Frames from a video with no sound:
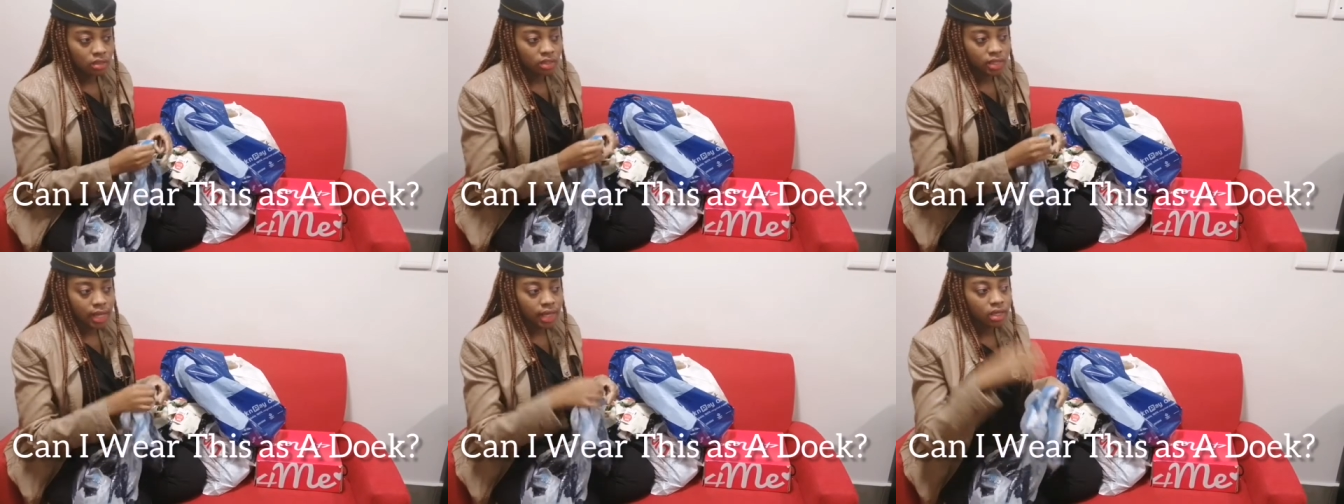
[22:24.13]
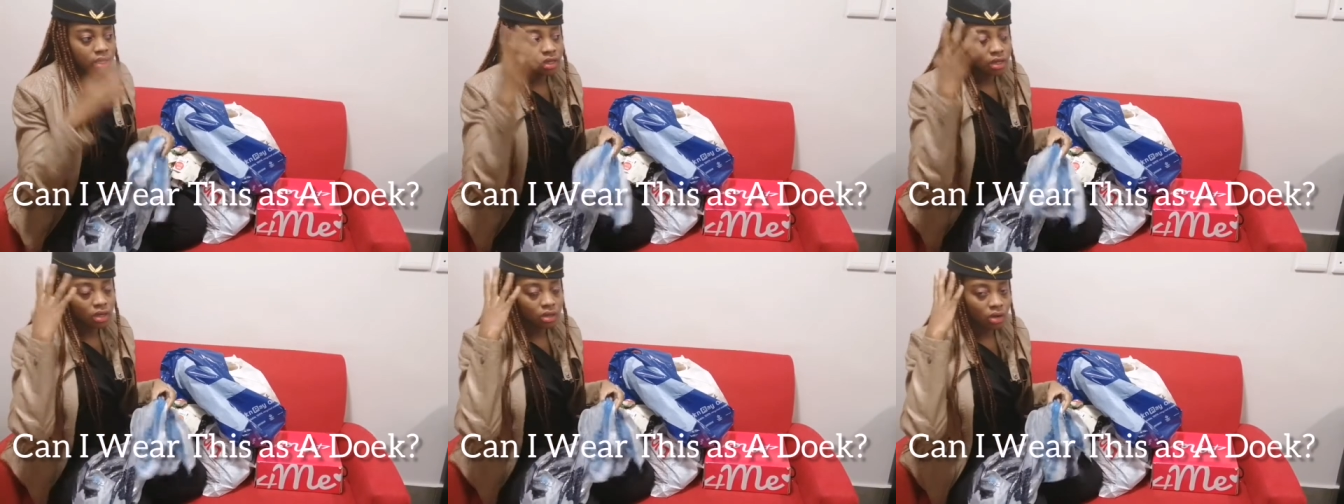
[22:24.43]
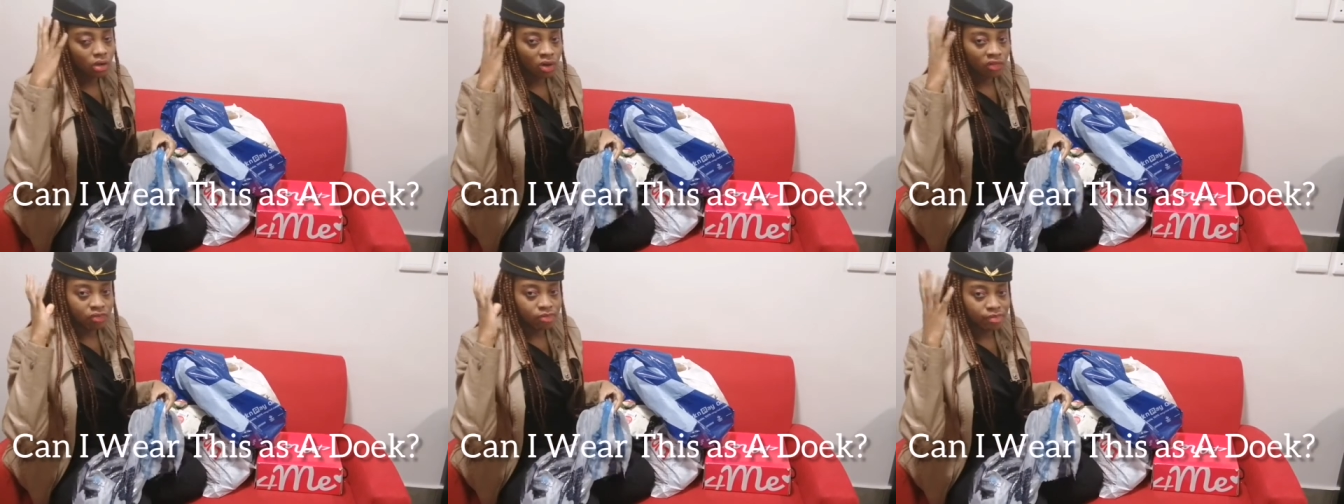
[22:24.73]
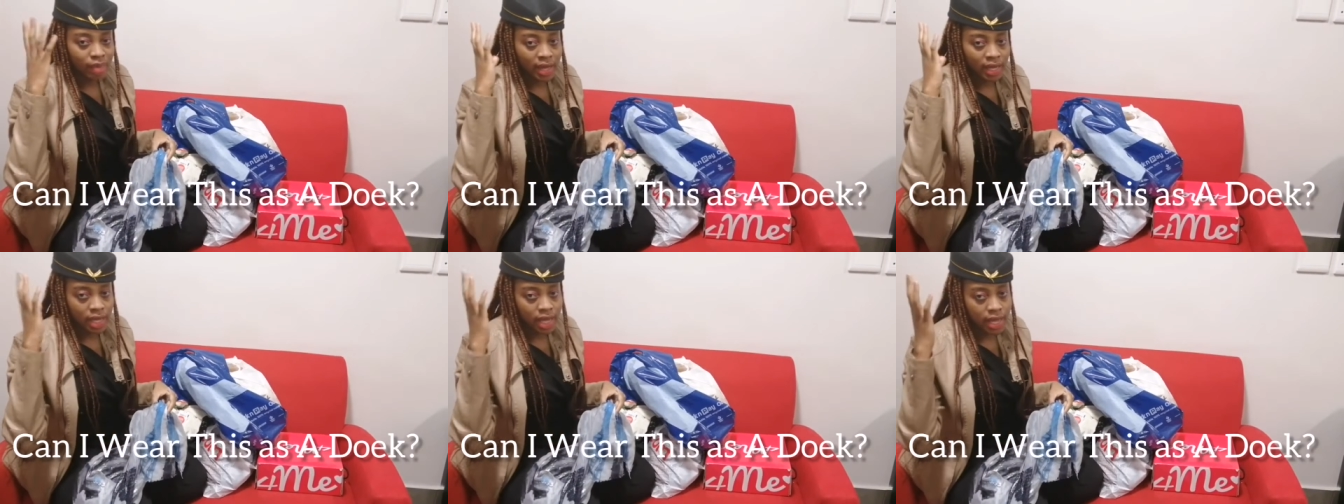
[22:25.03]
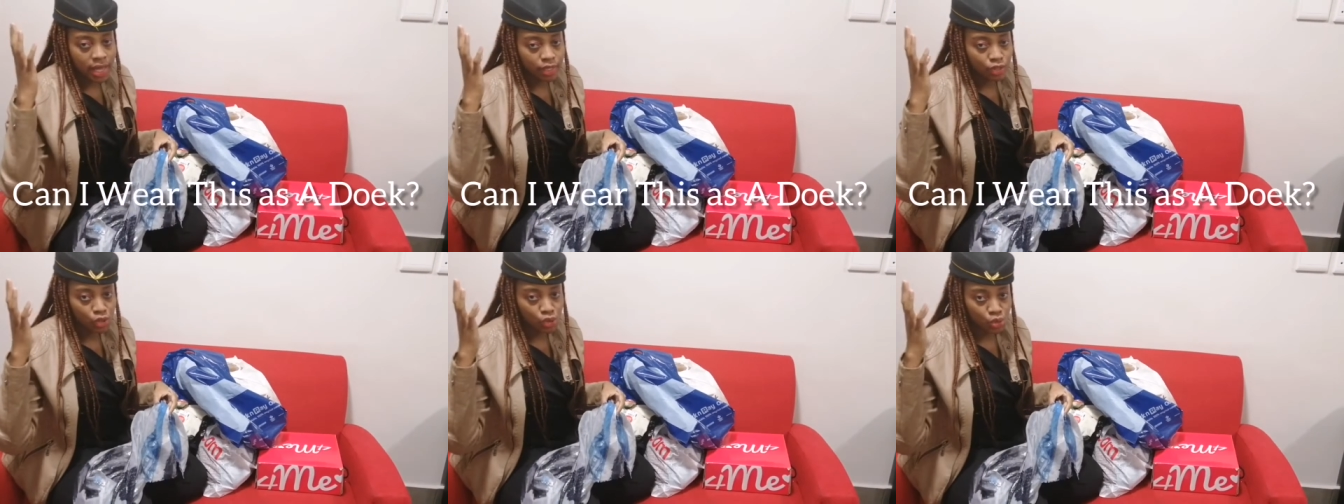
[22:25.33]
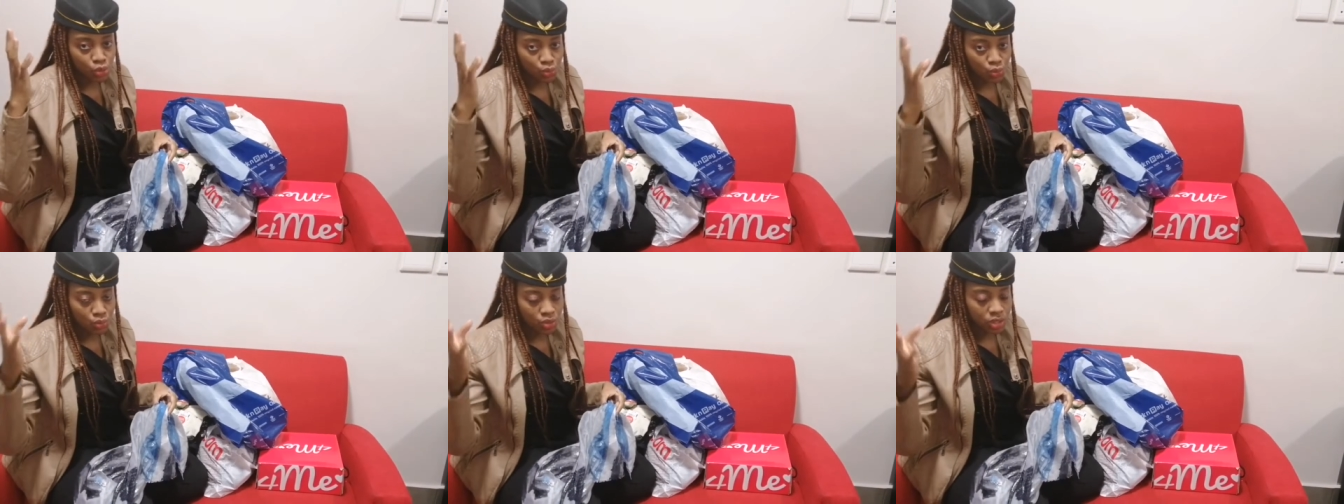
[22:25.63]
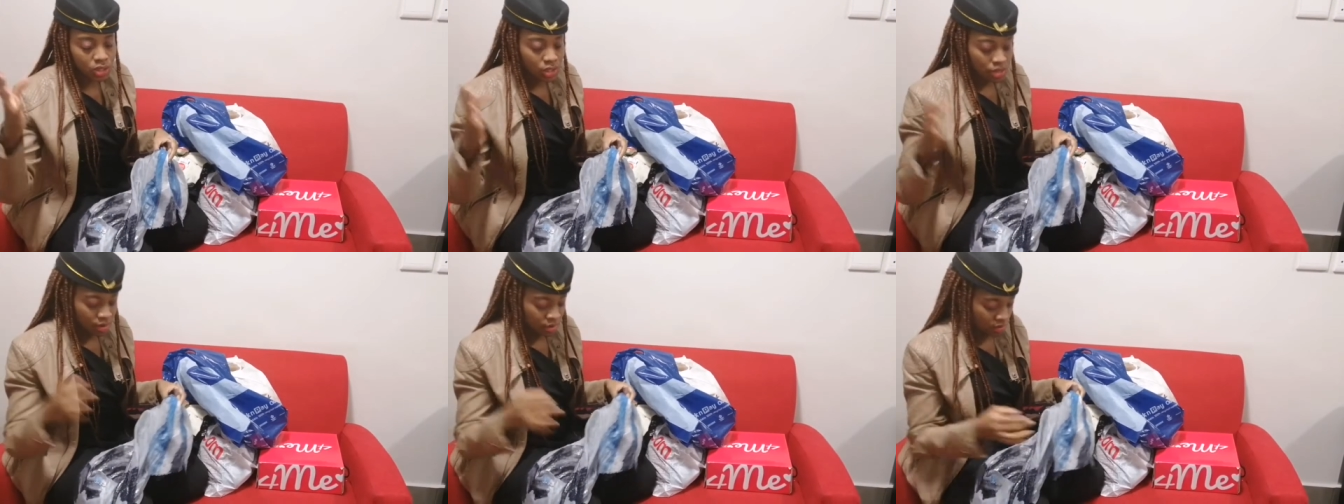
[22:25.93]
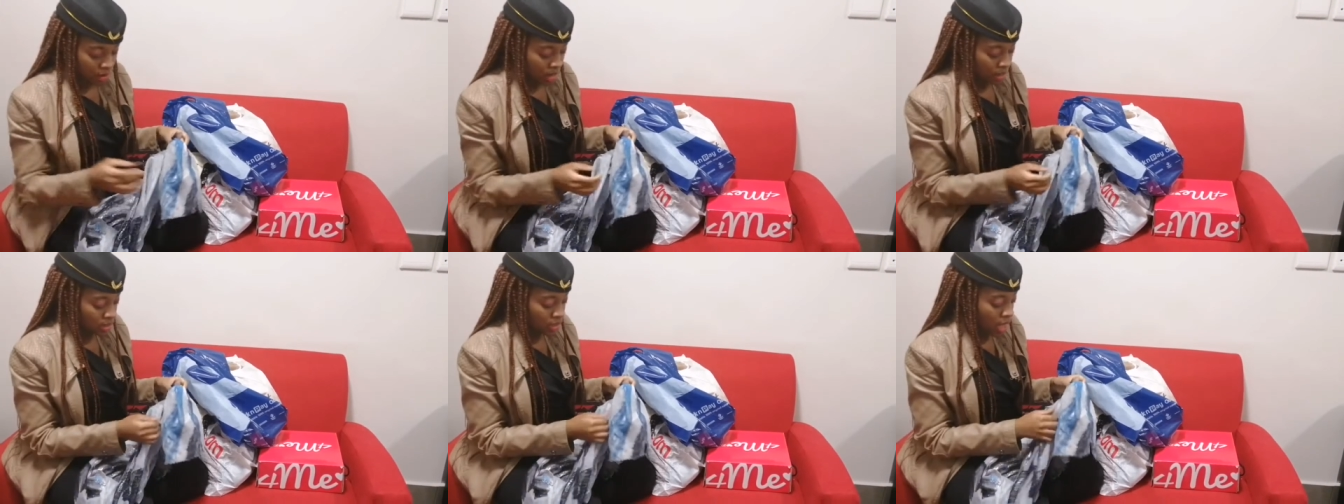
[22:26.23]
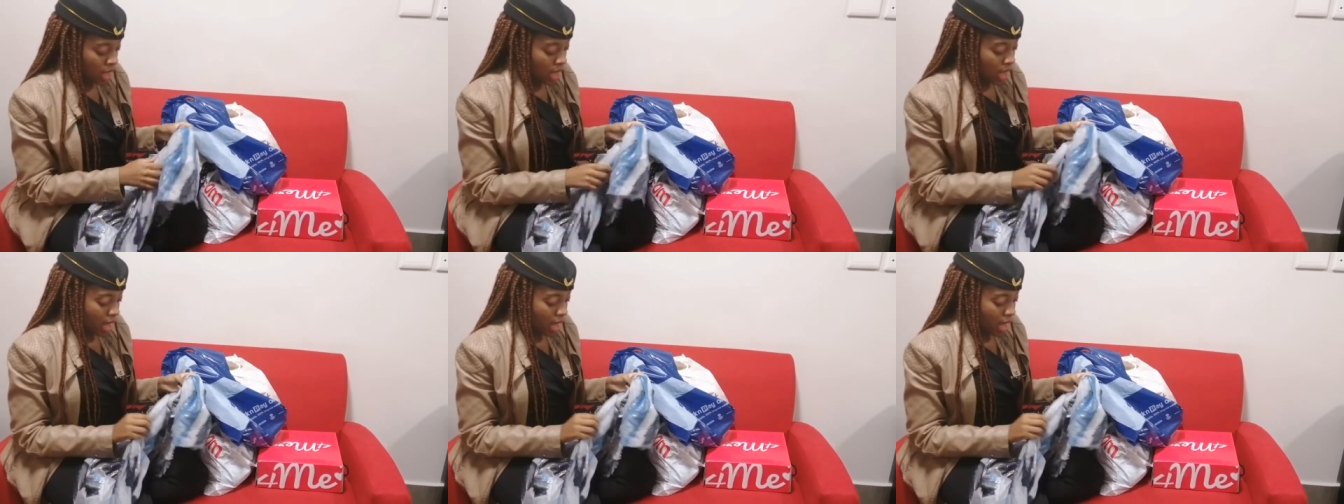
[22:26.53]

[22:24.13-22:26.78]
taking off my head duke, right?